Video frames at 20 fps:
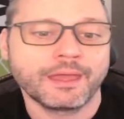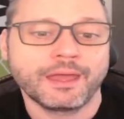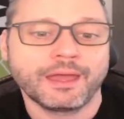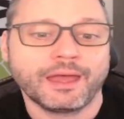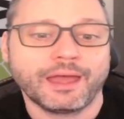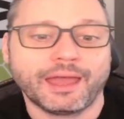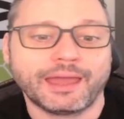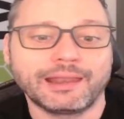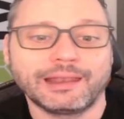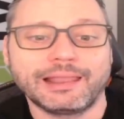
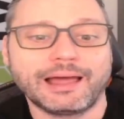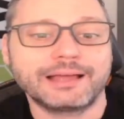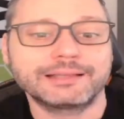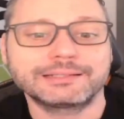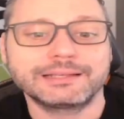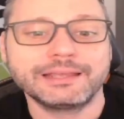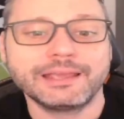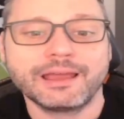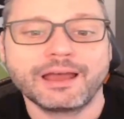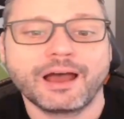and
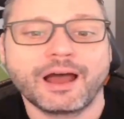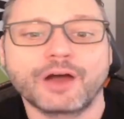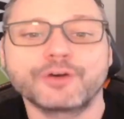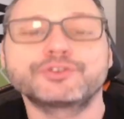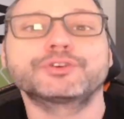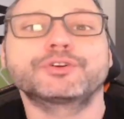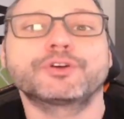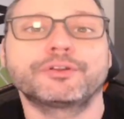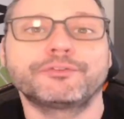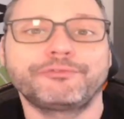lastly, how
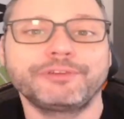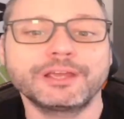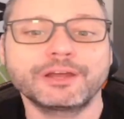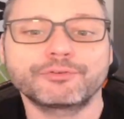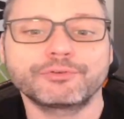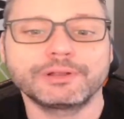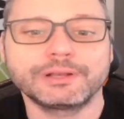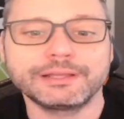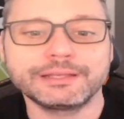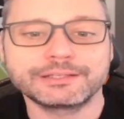to configure
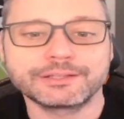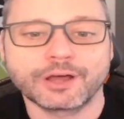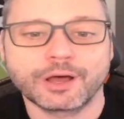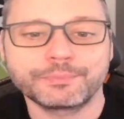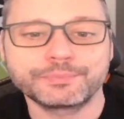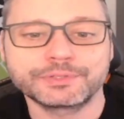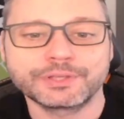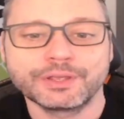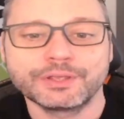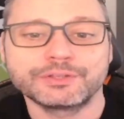
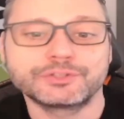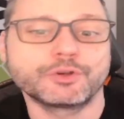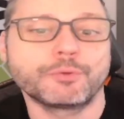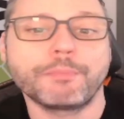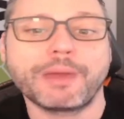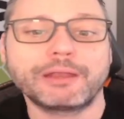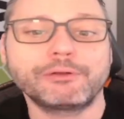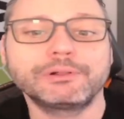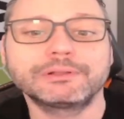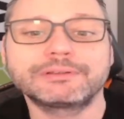ReleaseOps so
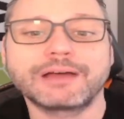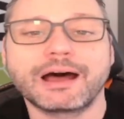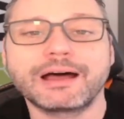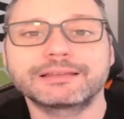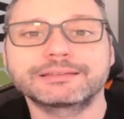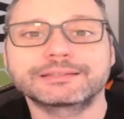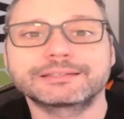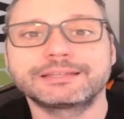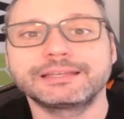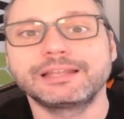manual
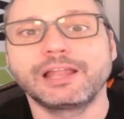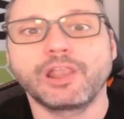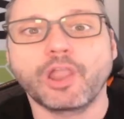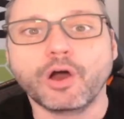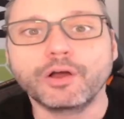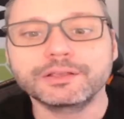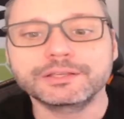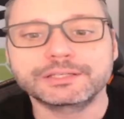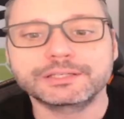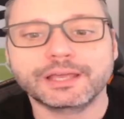tasks sit
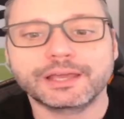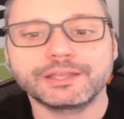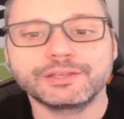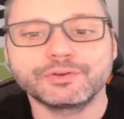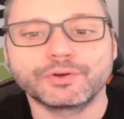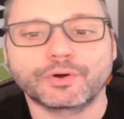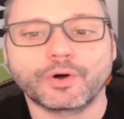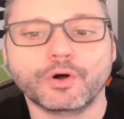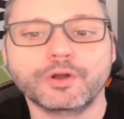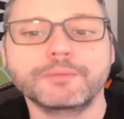alongside
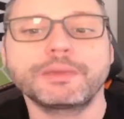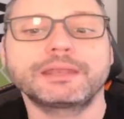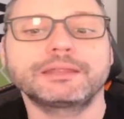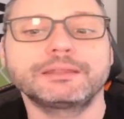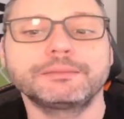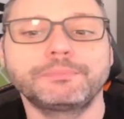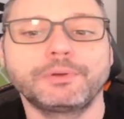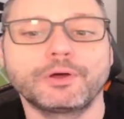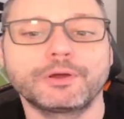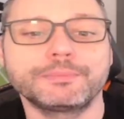your automated
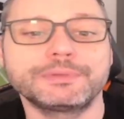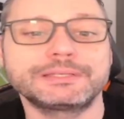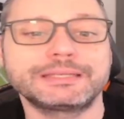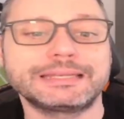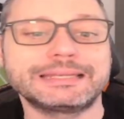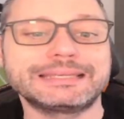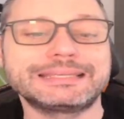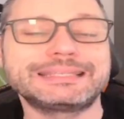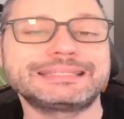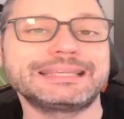deployments
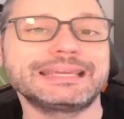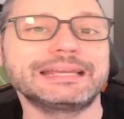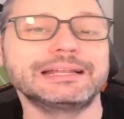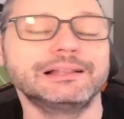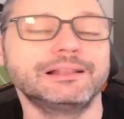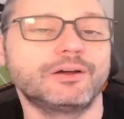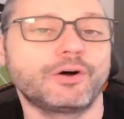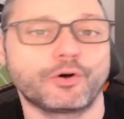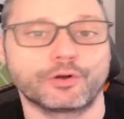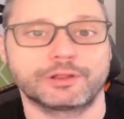in a
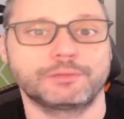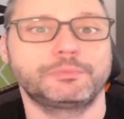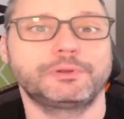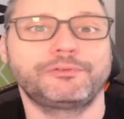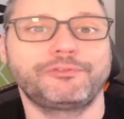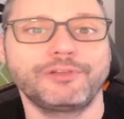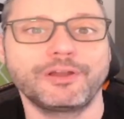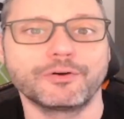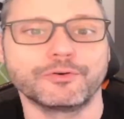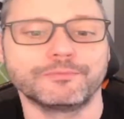single auditable
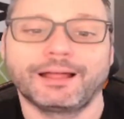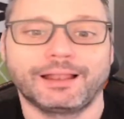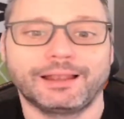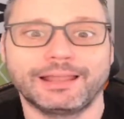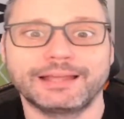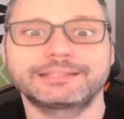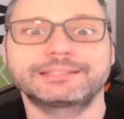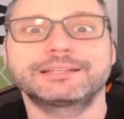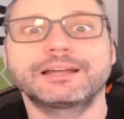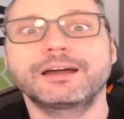flow.
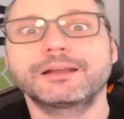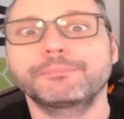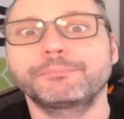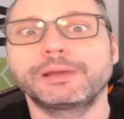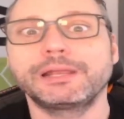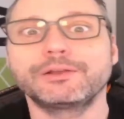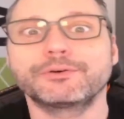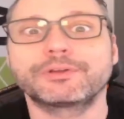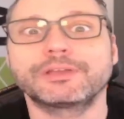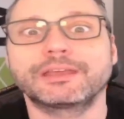Let's start by
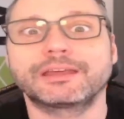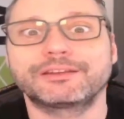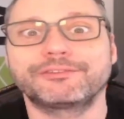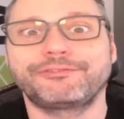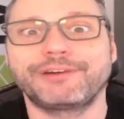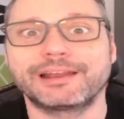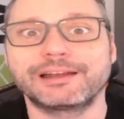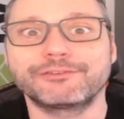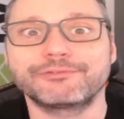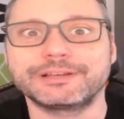looking at the
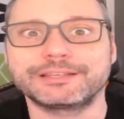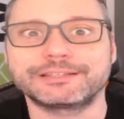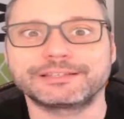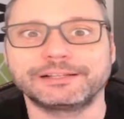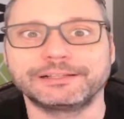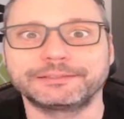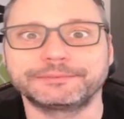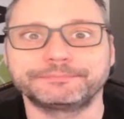final result.